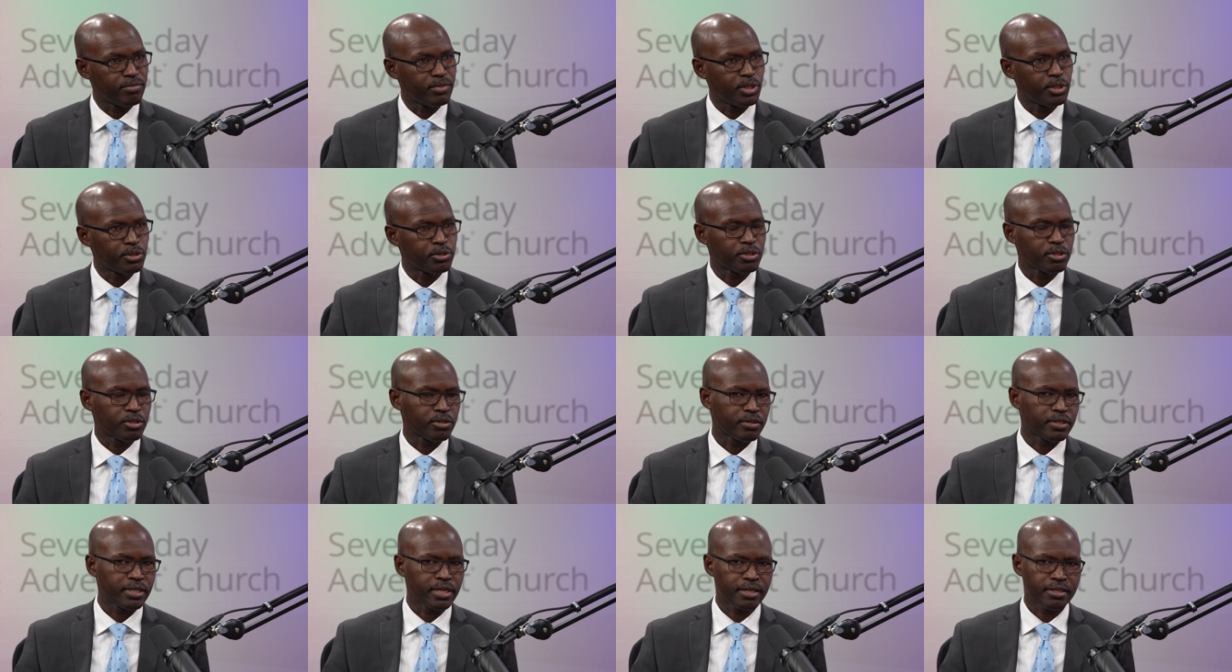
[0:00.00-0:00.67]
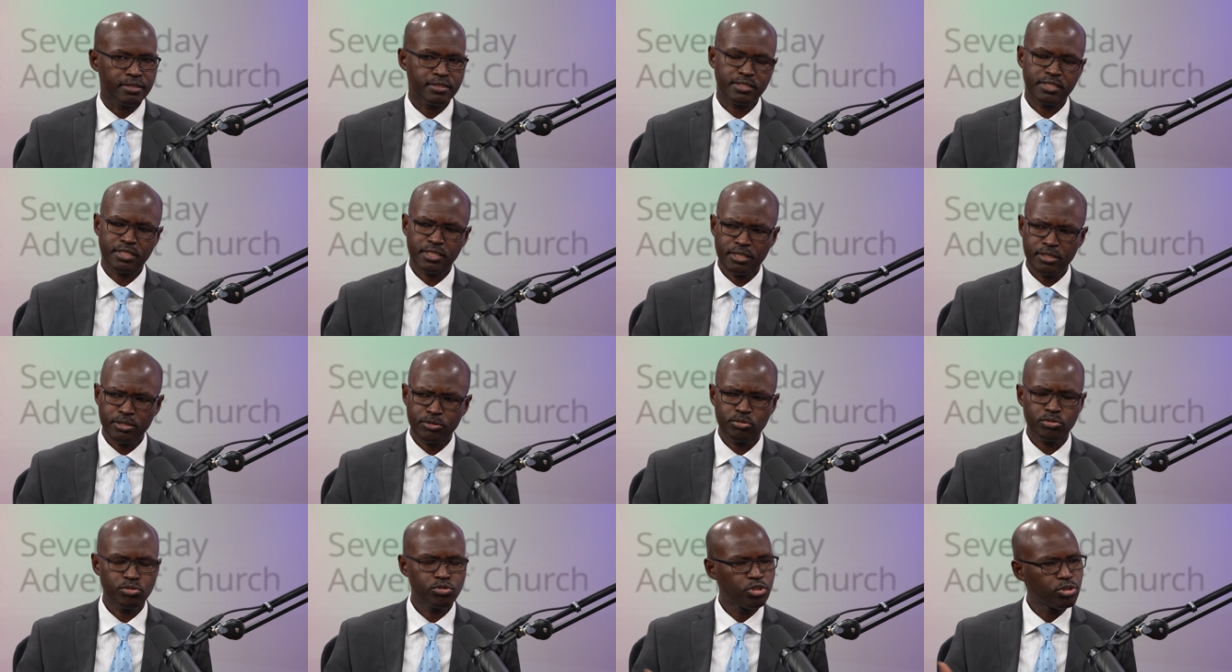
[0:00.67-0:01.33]
you know, and say,
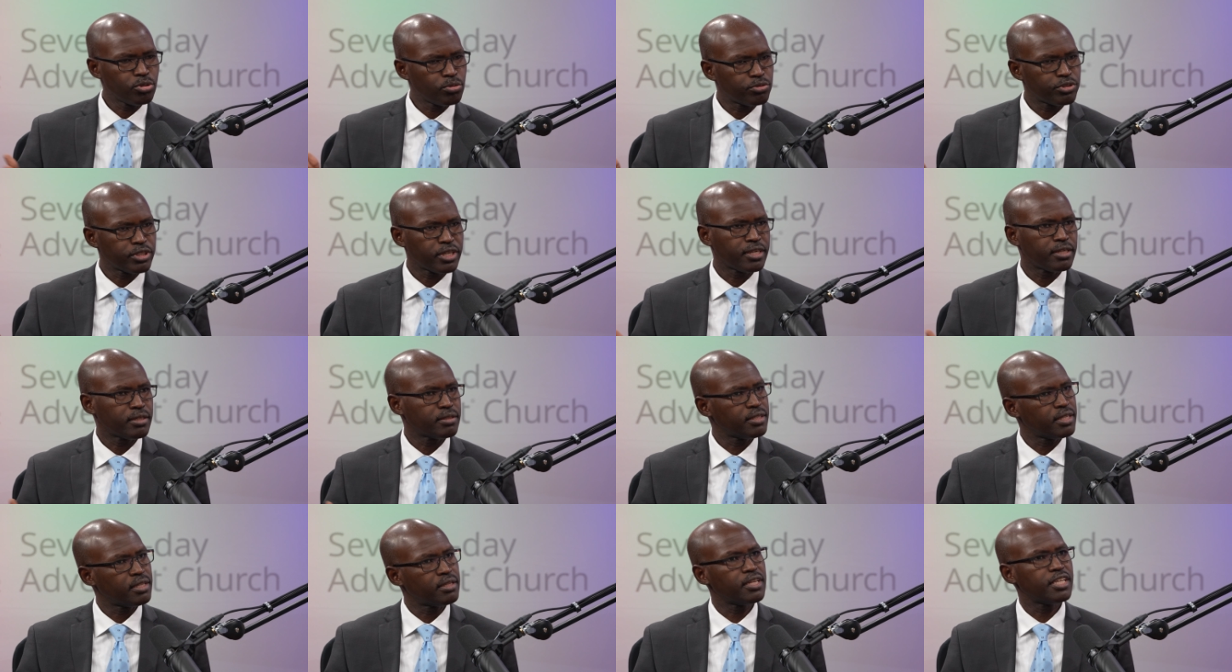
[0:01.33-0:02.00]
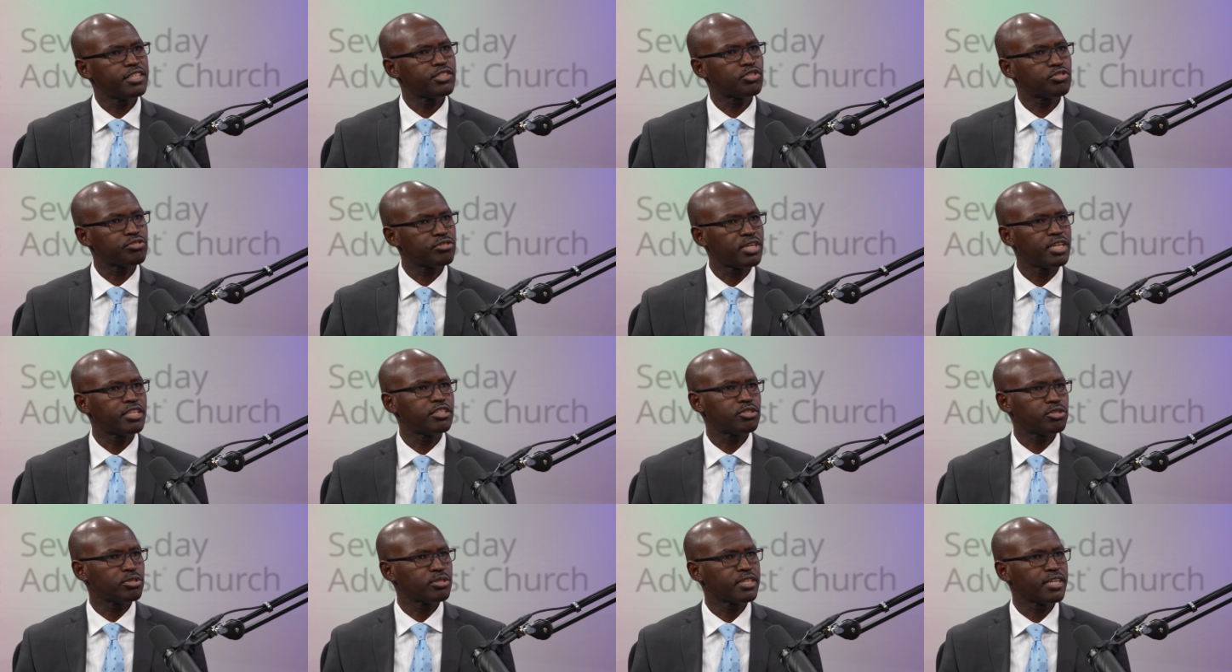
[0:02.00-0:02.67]
Oh, you run, let's
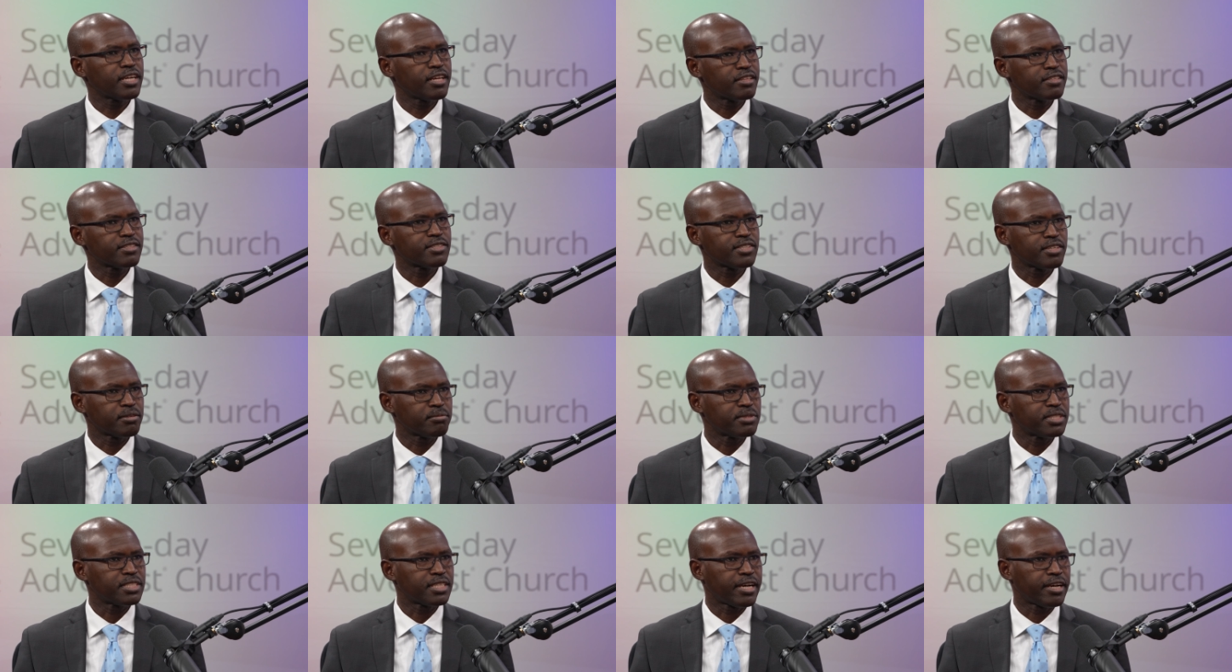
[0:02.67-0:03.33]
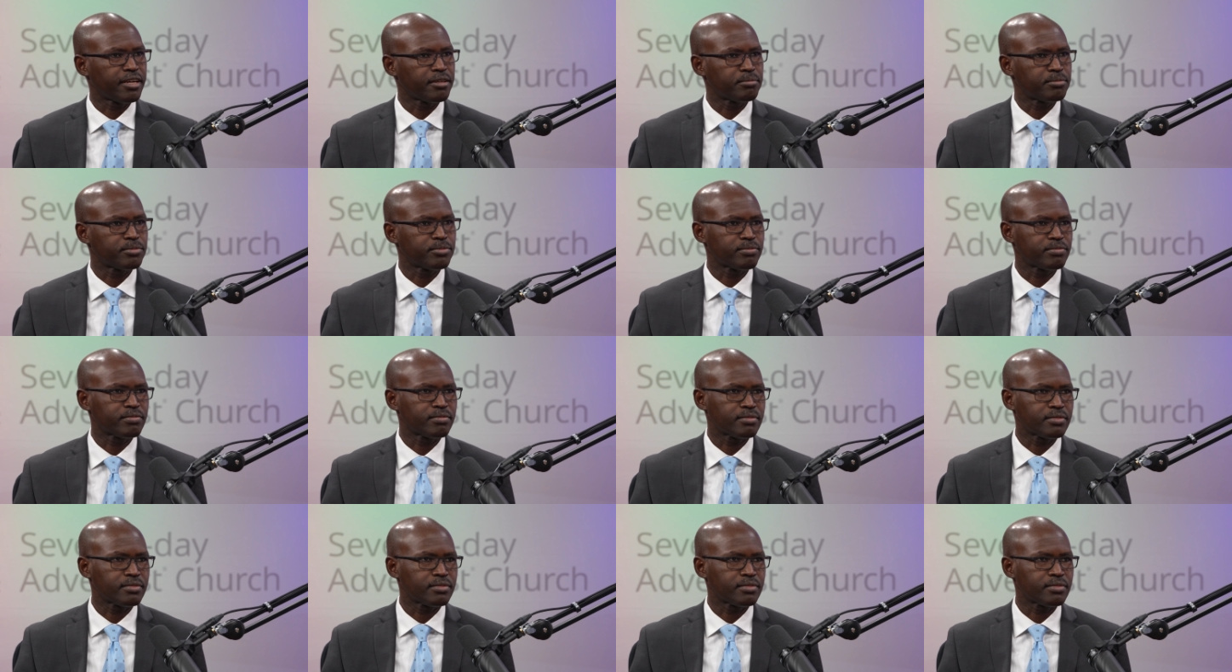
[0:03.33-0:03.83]
run together sometime.